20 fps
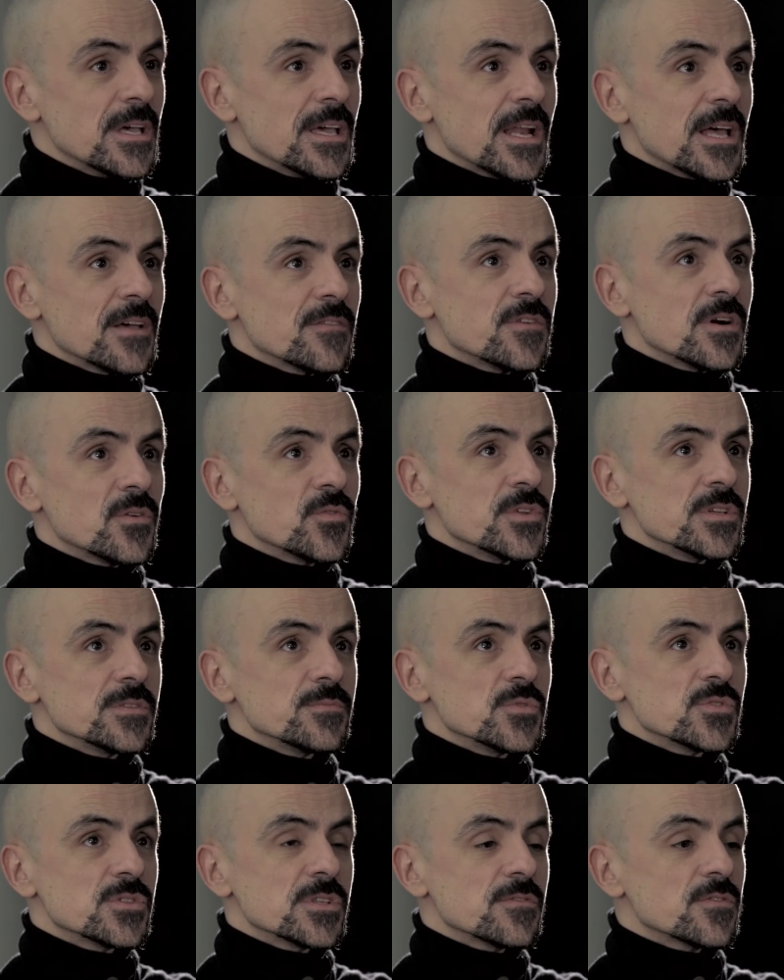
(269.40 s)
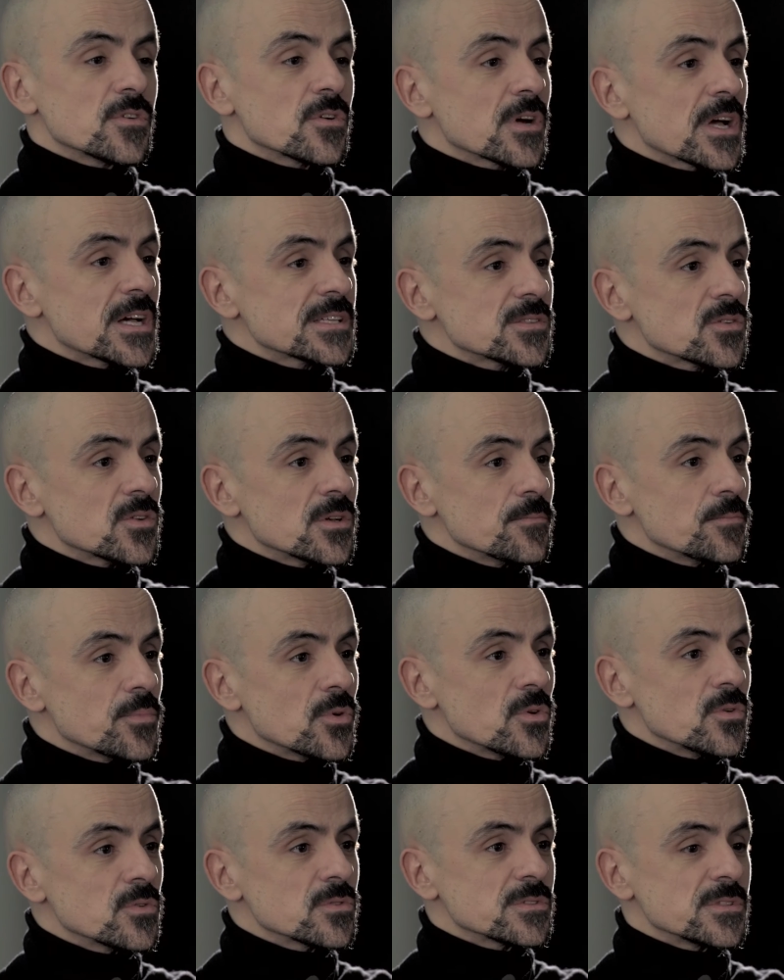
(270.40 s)
And I found this music from Castor and
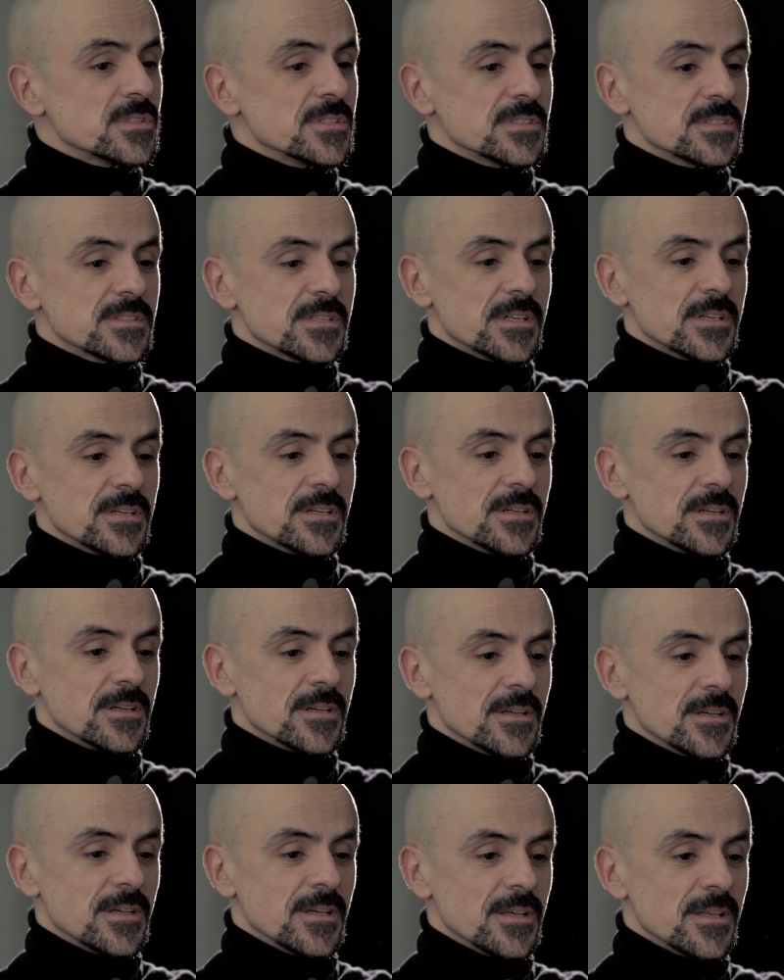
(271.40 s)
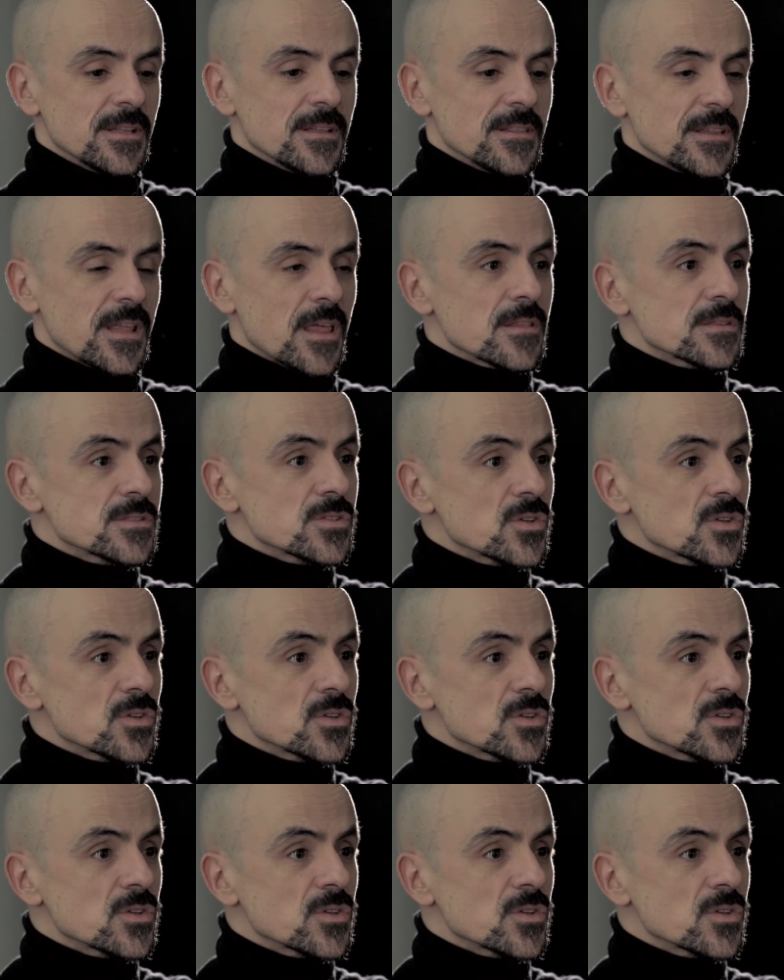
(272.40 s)
Pollux, this uh, death